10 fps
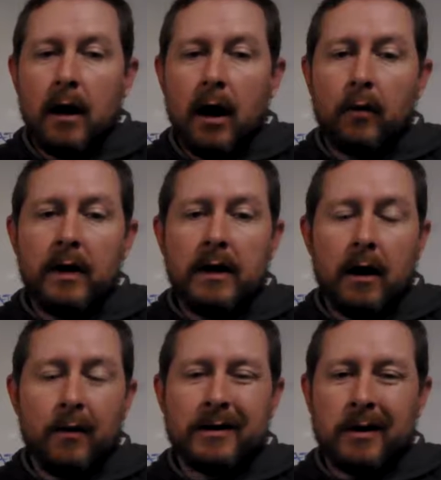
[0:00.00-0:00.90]
are
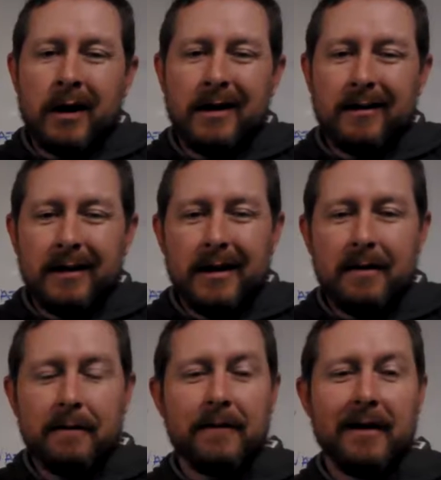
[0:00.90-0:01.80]
we trying to
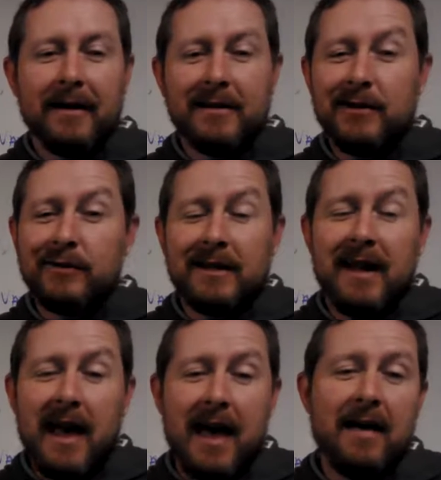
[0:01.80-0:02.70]
live
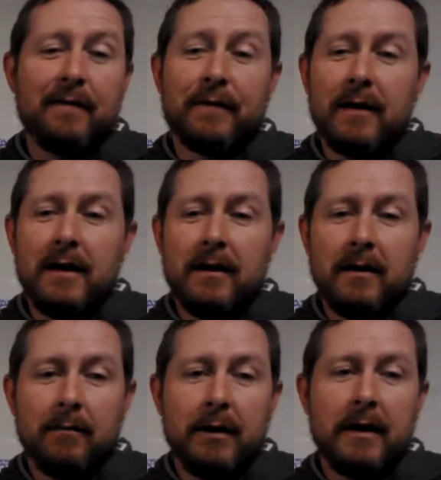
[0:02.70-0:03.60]
using every
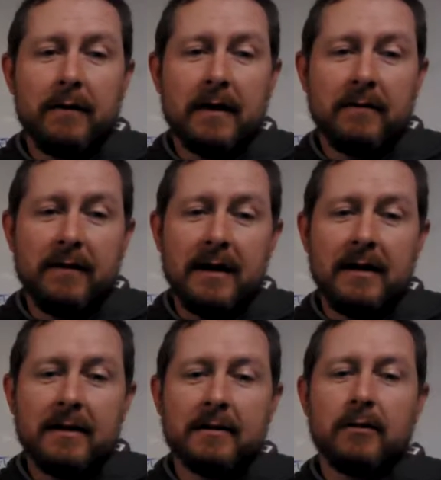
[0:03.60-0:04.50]
bit of
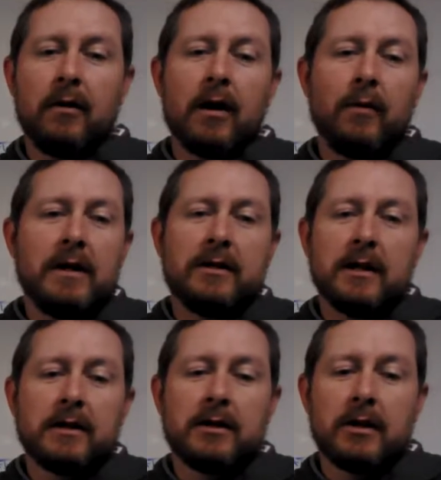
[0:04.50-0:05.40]
convenience, or are we
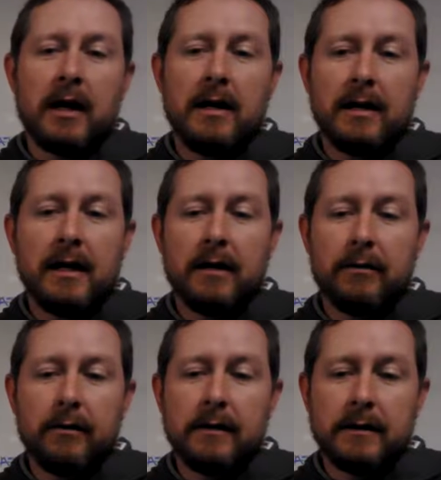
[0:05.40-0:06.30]
just trying to get
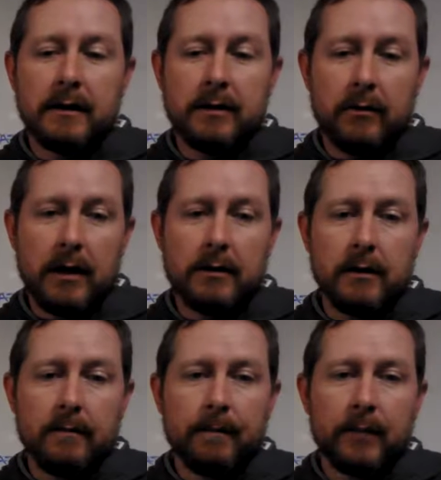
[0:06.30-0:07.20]
through the situation?
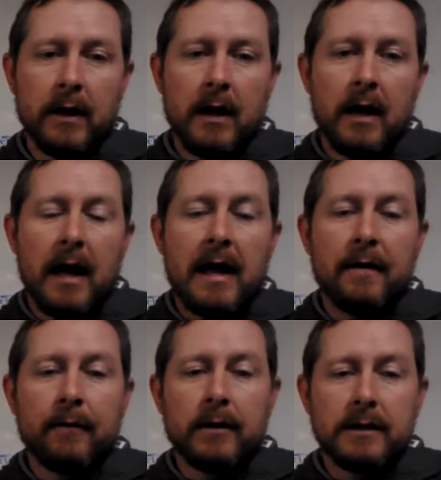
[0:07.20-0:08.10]
And
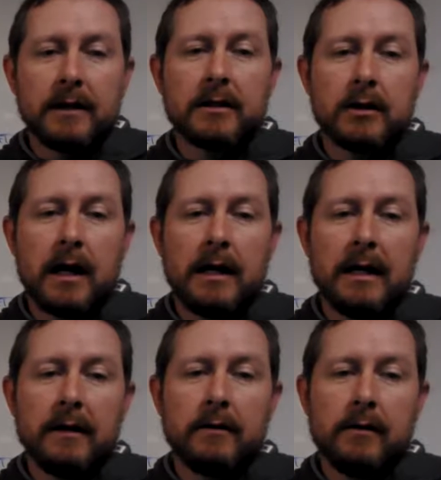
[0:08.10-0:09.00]
if we're just trying to
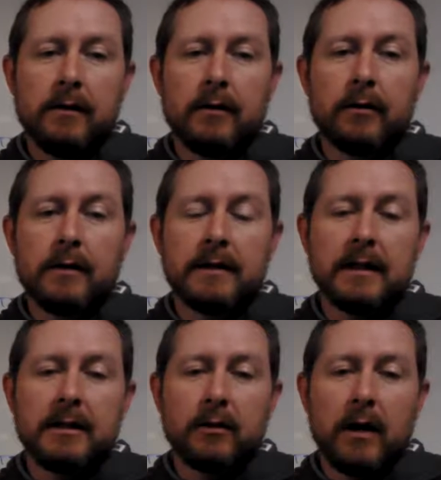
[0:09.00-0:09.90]
get through the
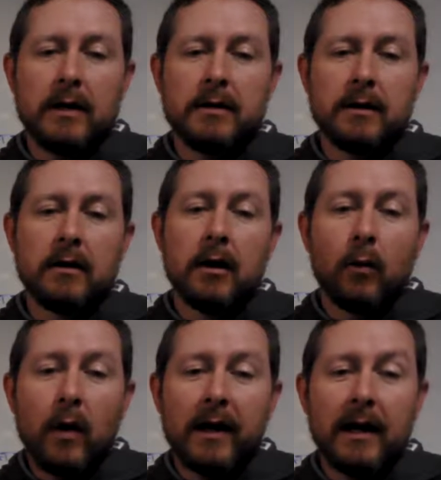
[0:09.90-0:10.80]
situation, what